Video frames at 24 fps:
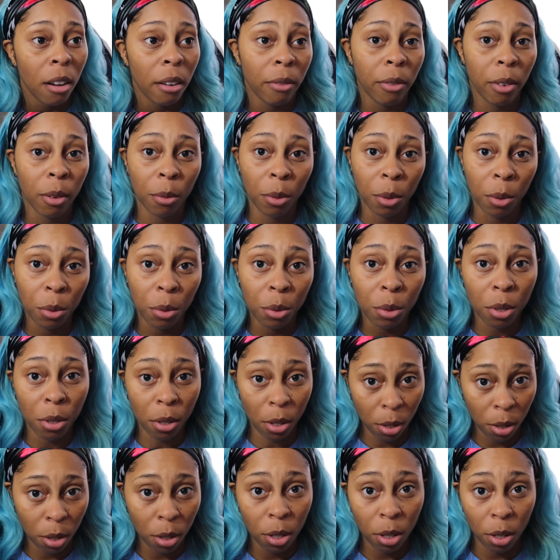from the rooter
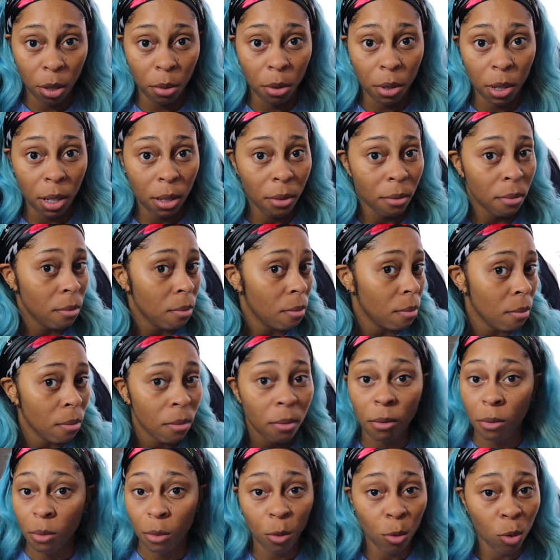to the tootie,
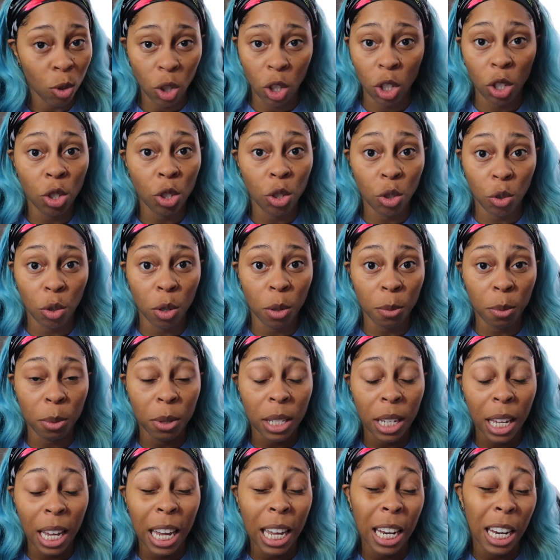just
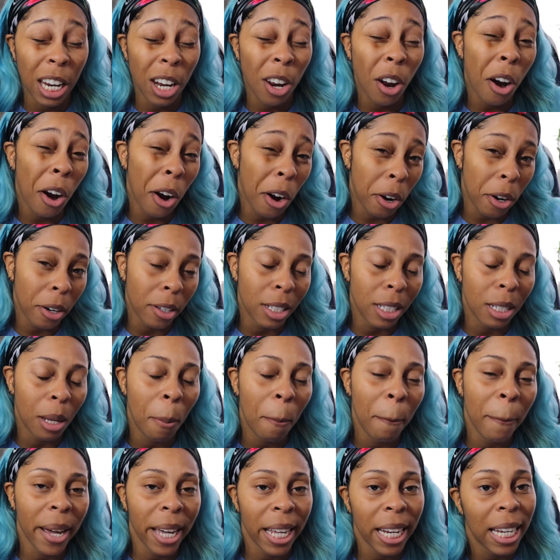strips, and it hurt,
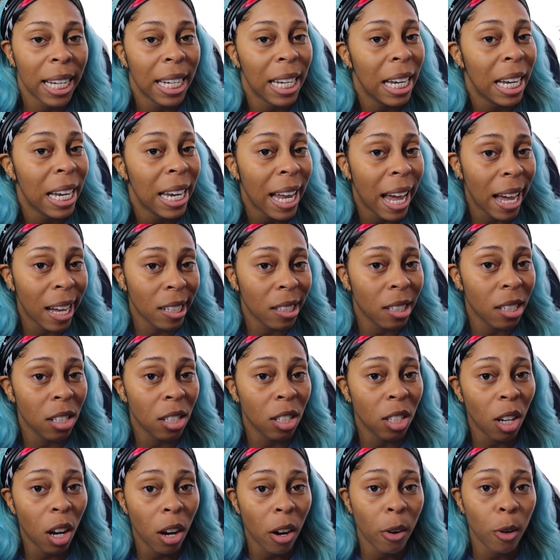but it did not
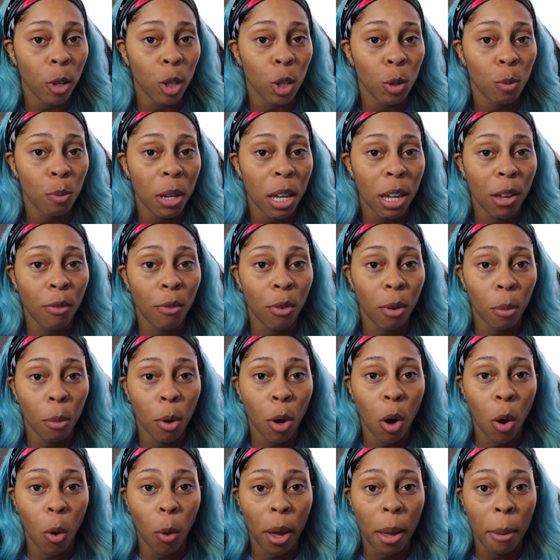discourage me from
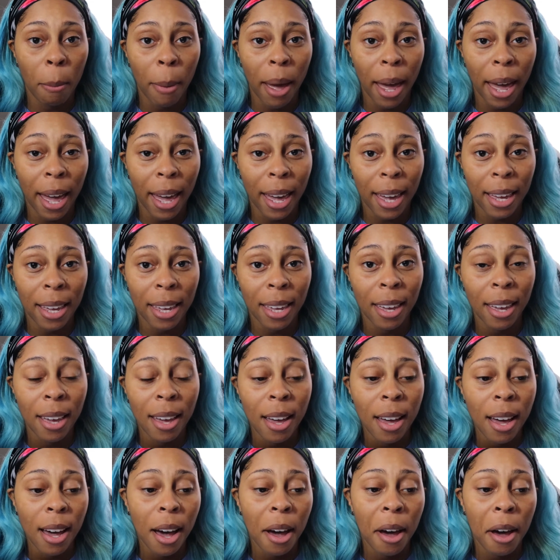going back
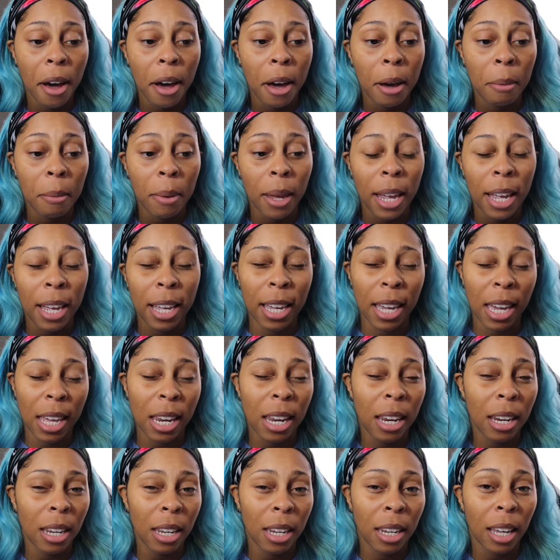and
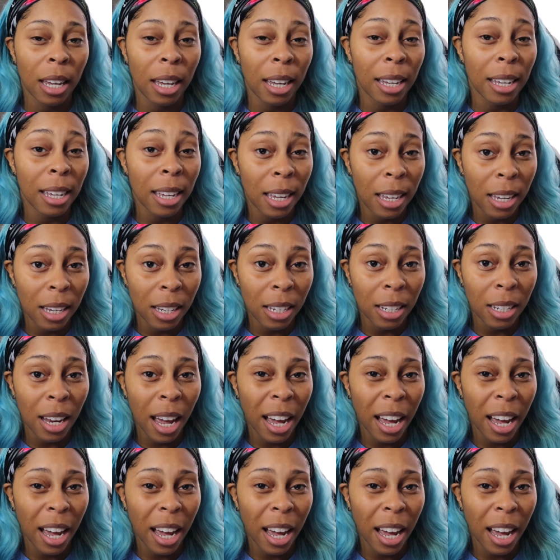getting it again.